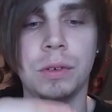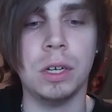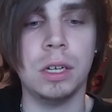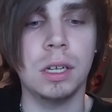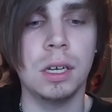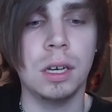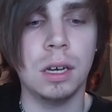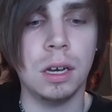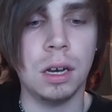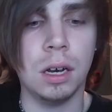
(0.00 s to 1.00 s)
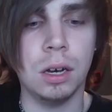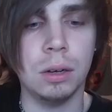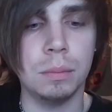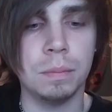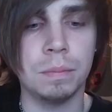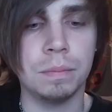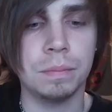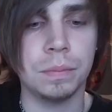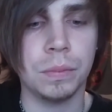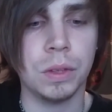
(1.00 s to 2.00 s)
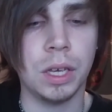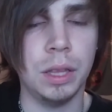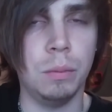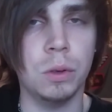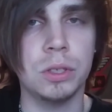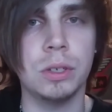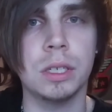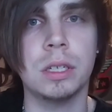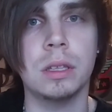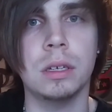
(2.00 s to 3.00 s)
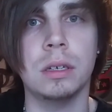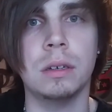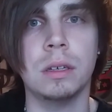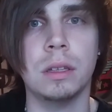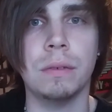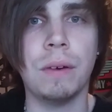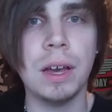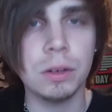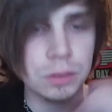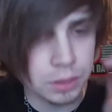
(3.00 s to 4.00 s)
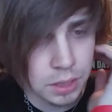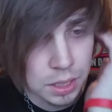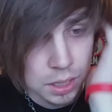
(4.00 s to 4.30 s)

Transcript: on. And then once you get to the finals,